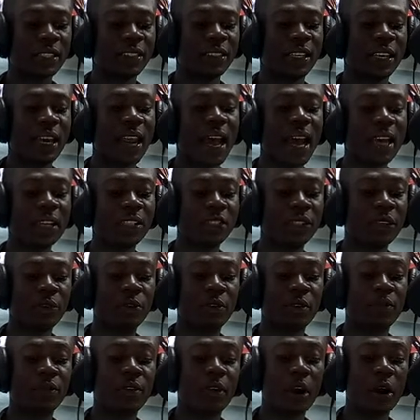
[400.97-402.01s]
the National
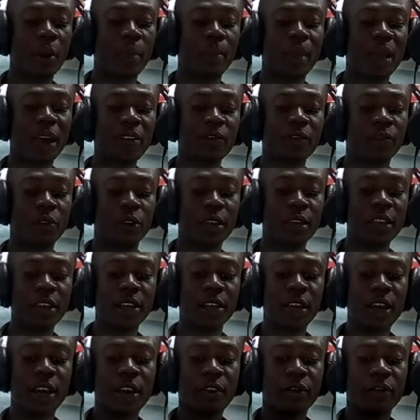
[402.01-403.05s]
Referral Pathway
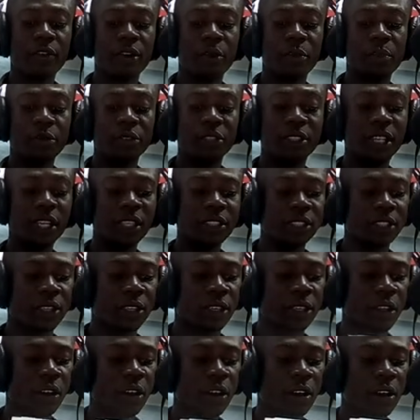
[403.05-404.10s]
for the
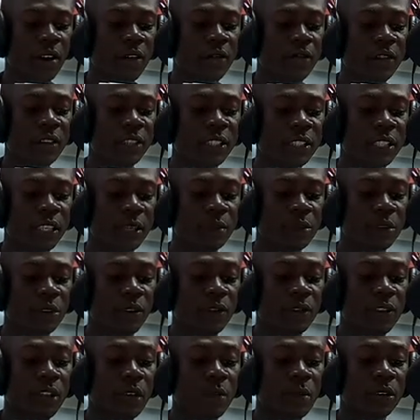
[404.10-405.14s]
protection of victims
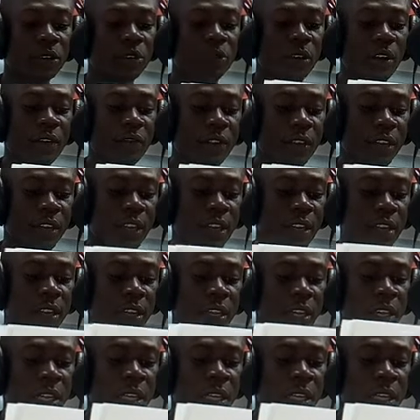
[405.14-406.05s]
of human trafficking.